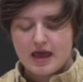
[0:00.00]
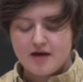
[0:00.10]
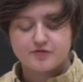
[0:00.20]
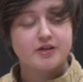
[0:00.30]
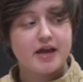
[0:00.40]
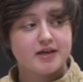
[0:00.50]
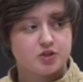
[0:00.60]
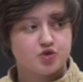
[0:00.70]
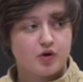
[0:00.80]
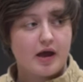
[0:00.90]
Every day is
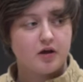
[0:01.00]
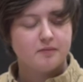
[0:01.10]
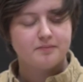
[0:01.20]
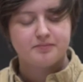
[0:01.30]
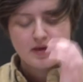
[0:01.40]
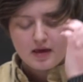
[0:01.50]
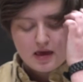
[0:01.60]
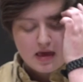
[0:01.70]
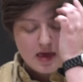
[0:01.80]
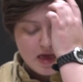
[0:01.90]
a trial.
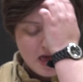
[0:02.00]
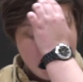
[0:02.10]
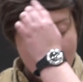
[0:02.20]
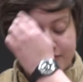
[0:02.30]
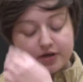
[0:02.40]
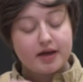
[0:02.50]
Every